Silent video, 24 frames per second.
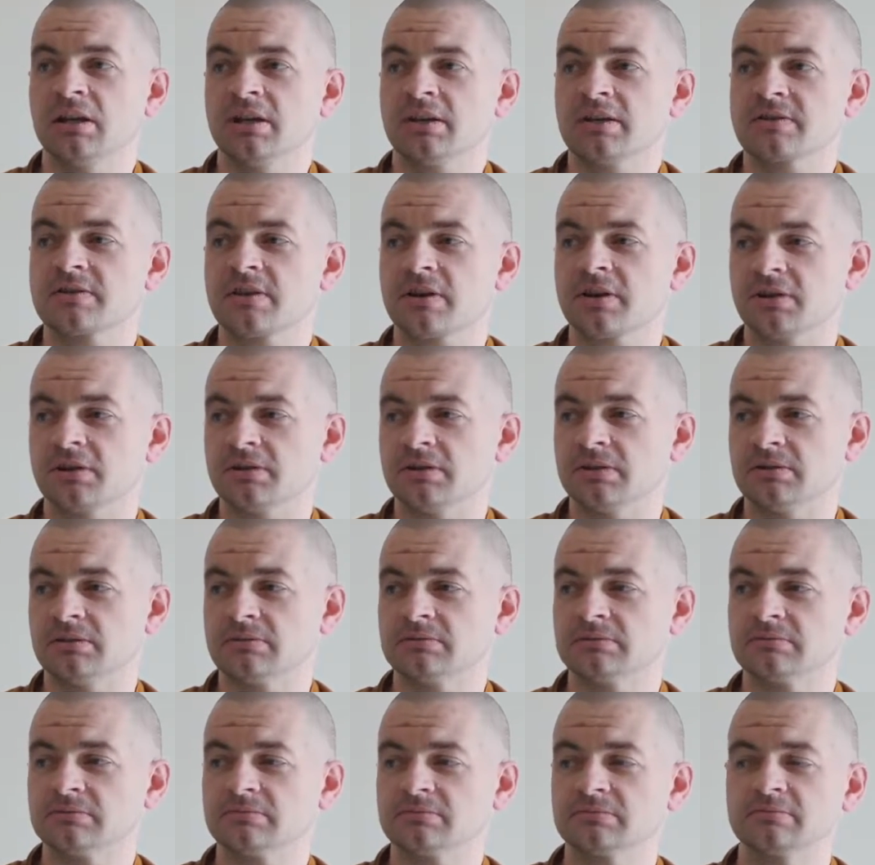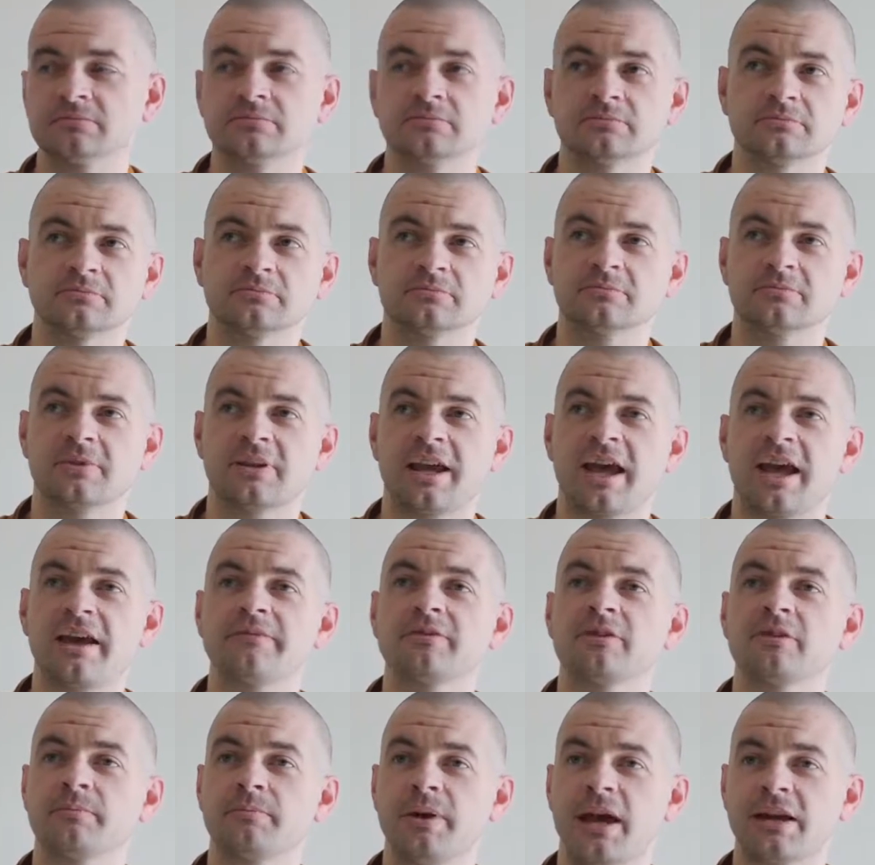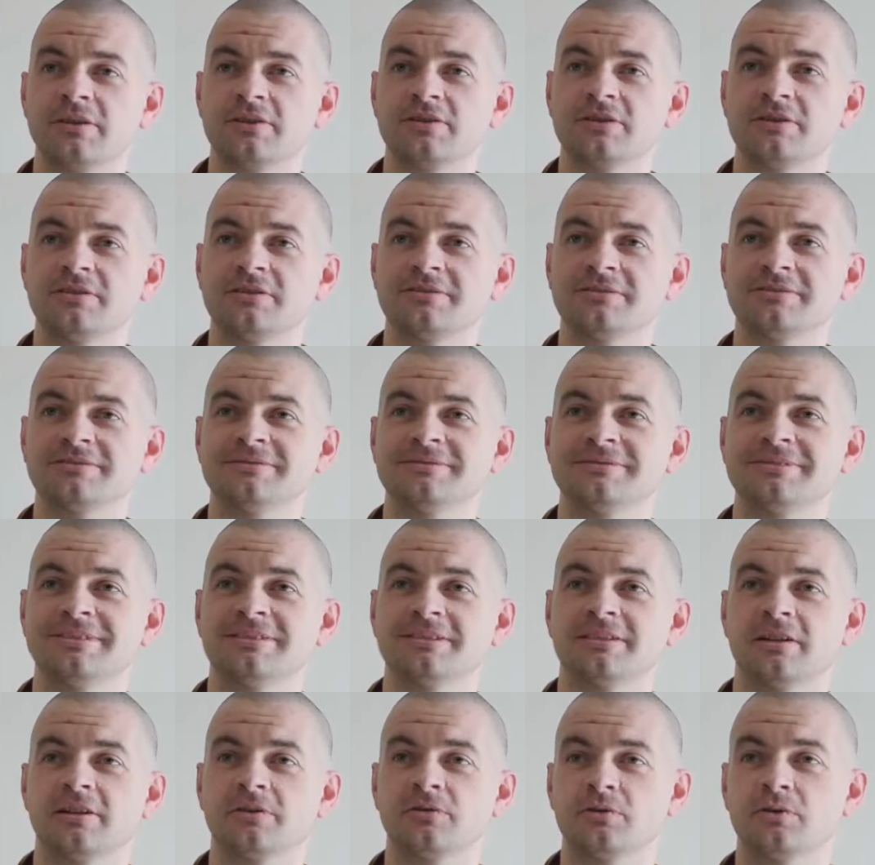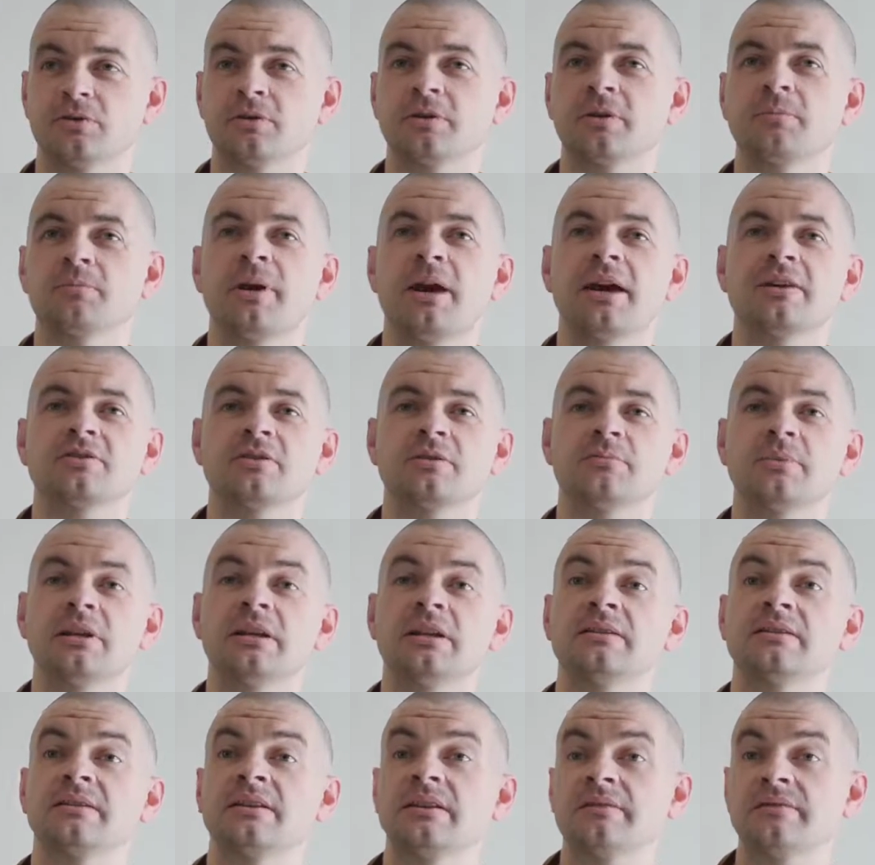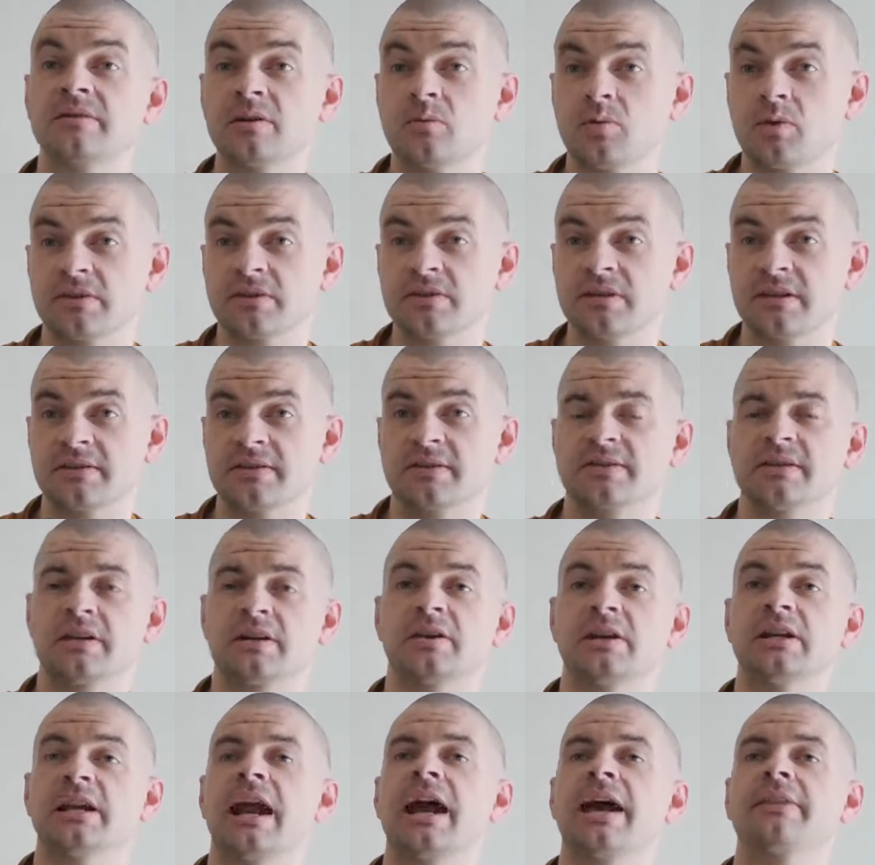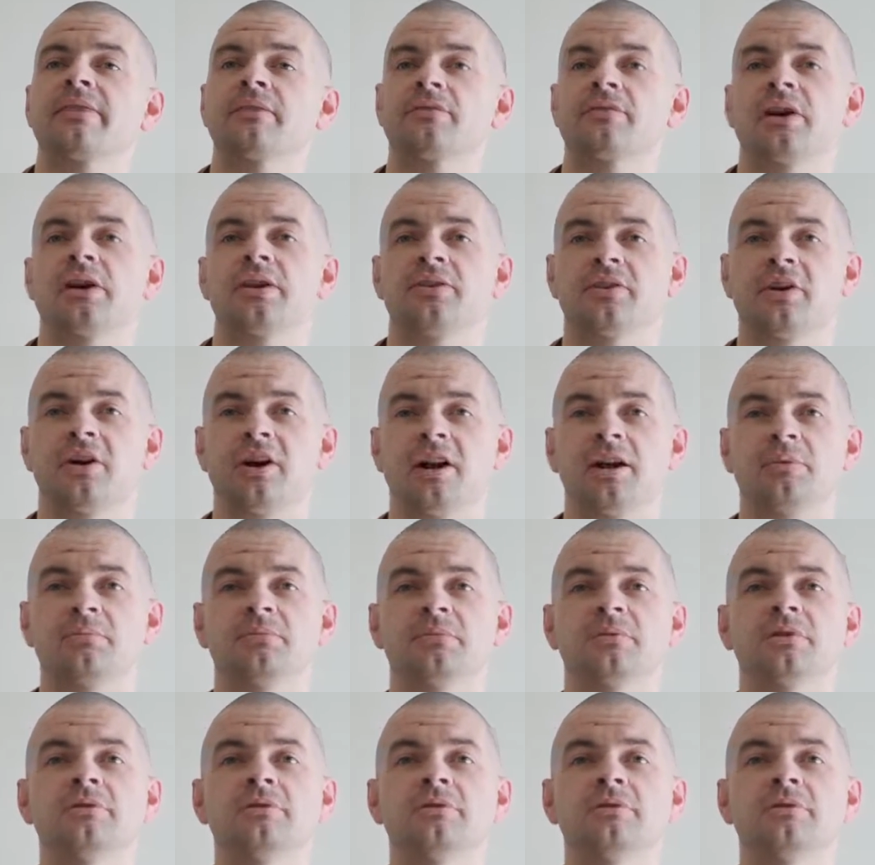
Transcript: So have compassion, and true compassion means giving what's necessary at the right time.